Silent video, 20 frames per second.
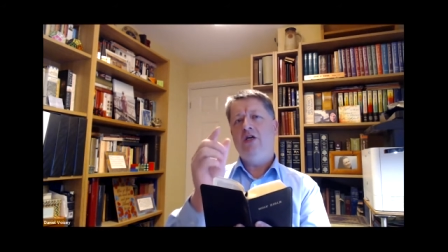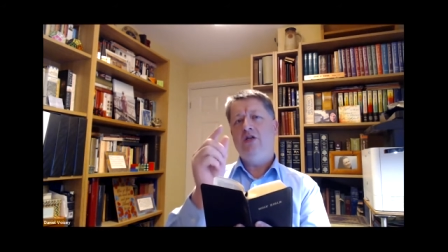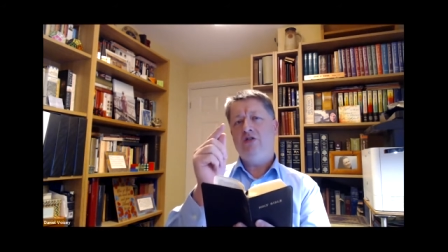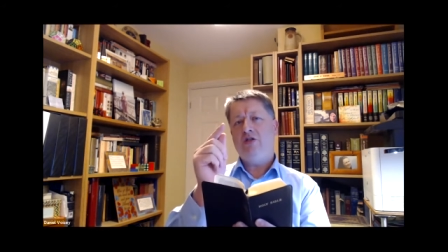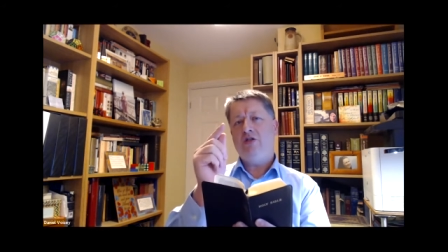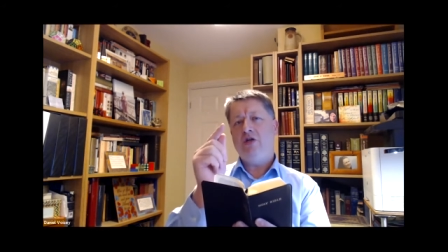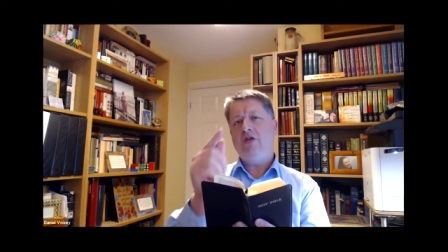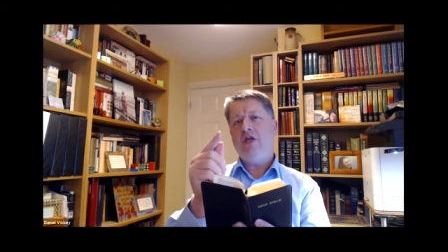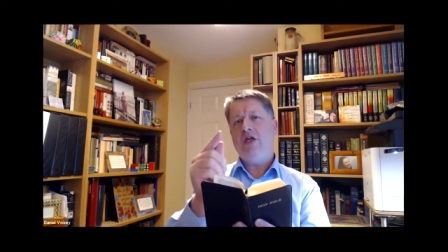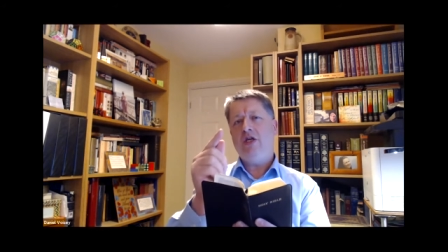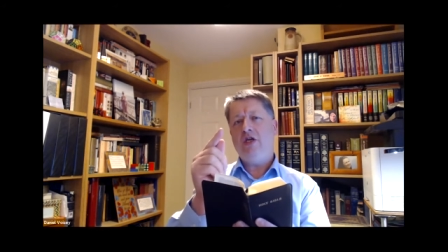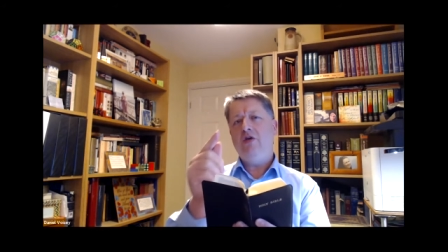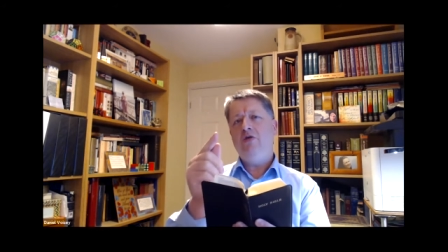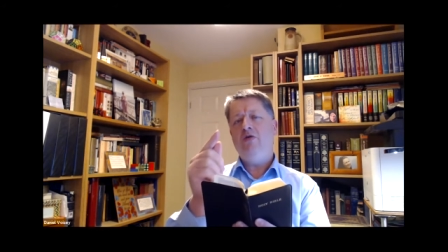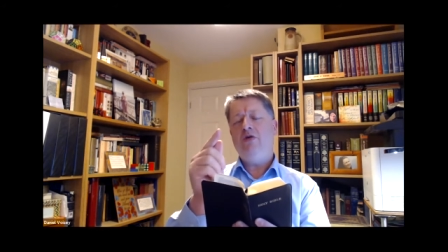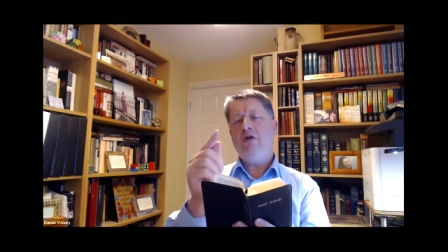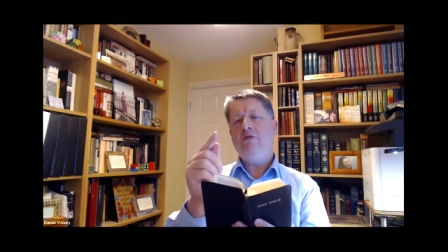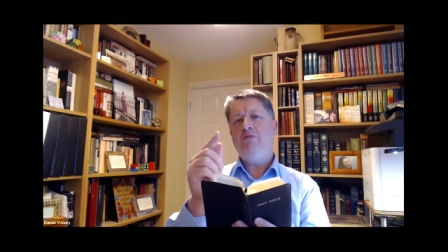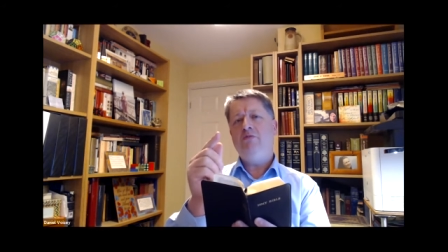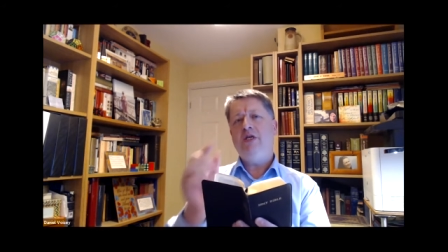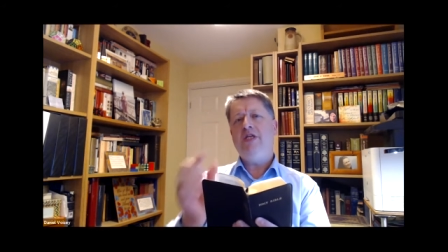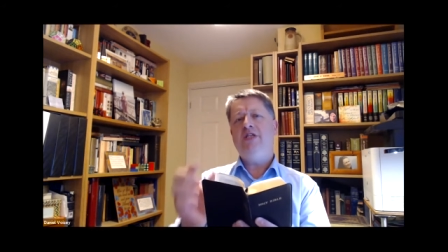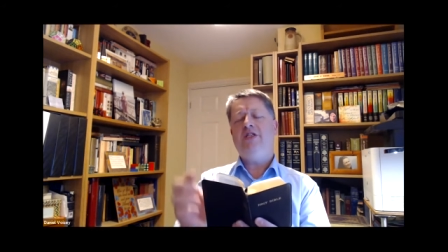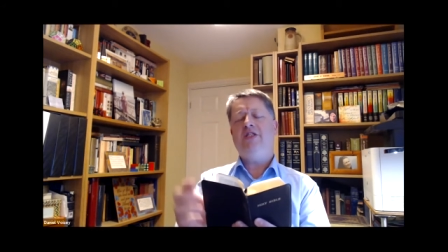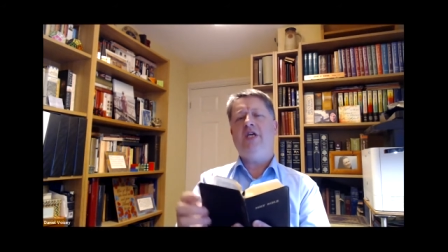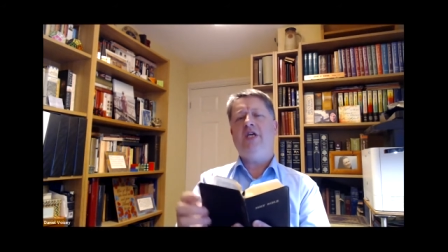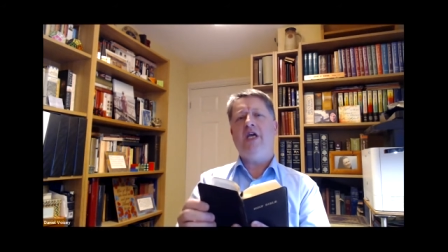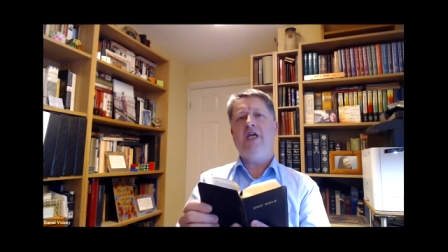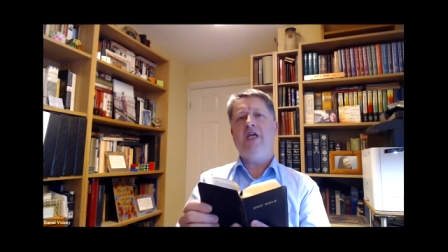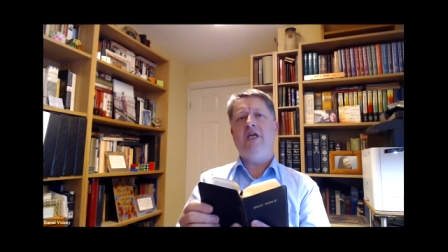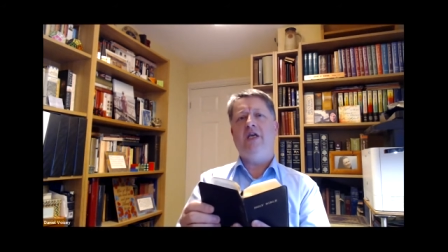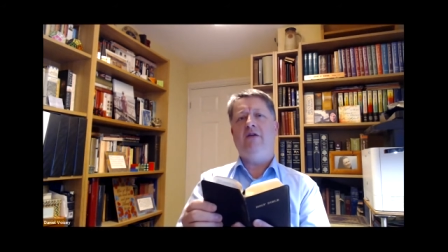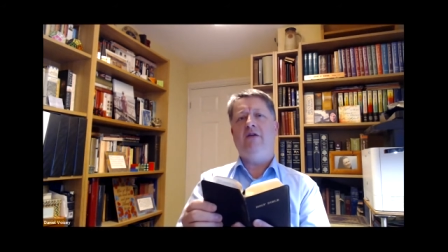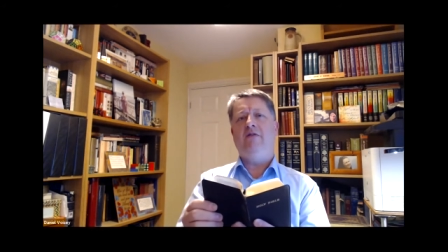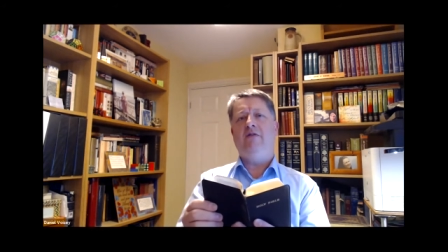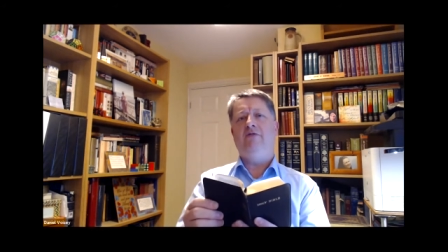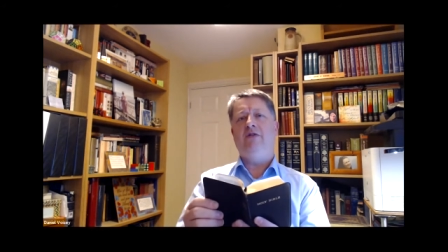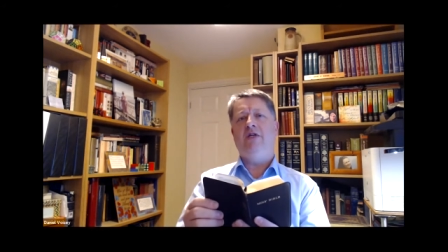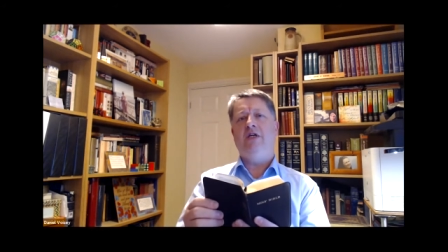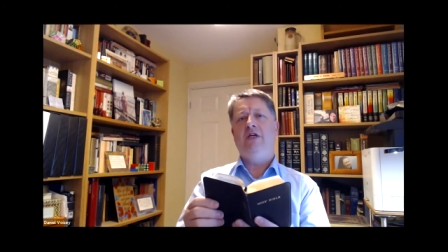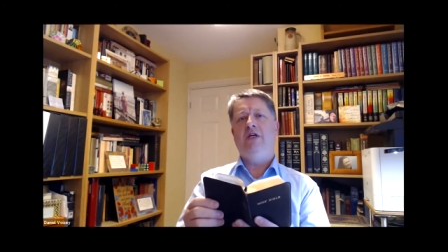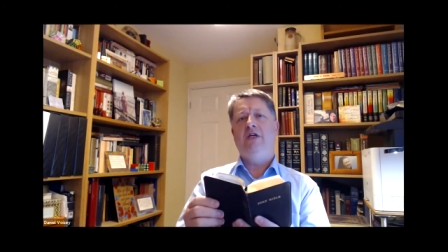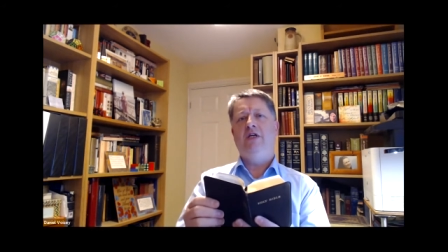so that you can be saved.